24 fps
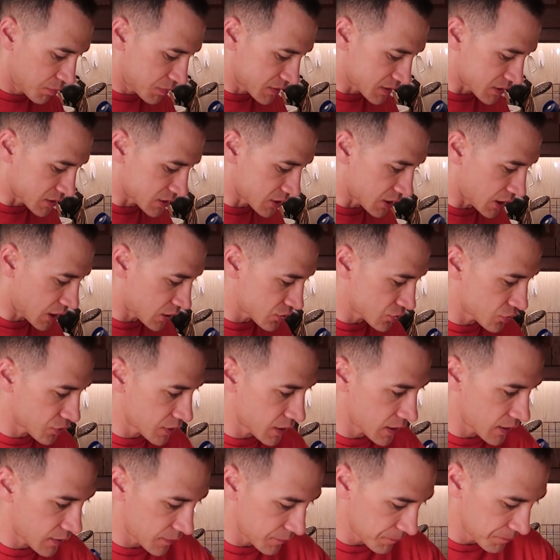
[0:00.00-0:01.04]
Put the cilantro
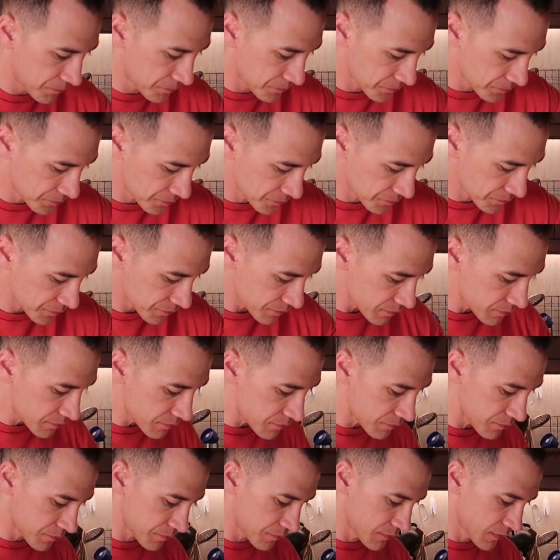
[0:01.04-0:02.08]
down.
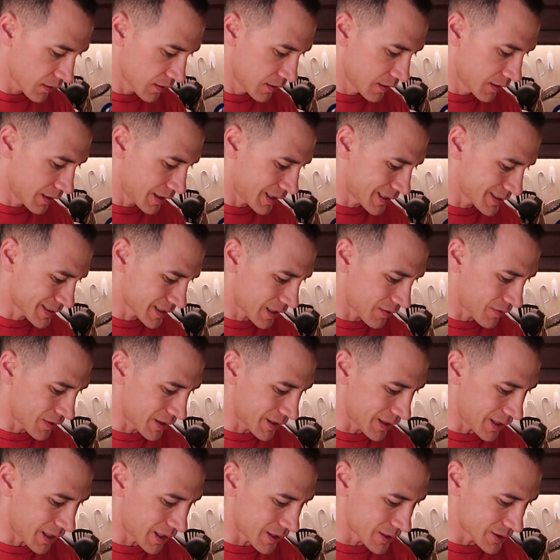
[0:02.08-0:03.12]
That's kind of
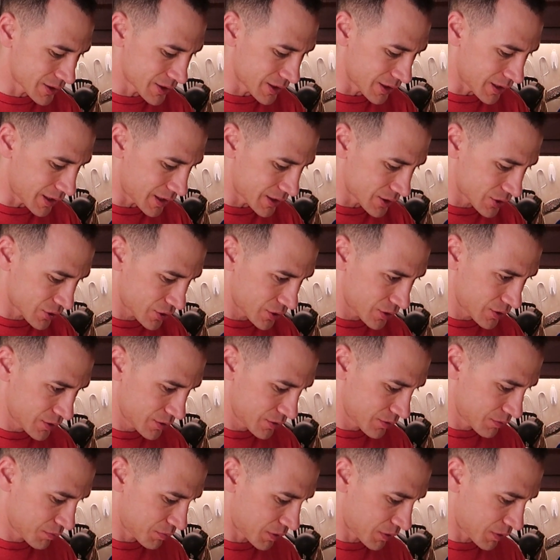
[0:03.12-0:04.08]
a lot of cilantro.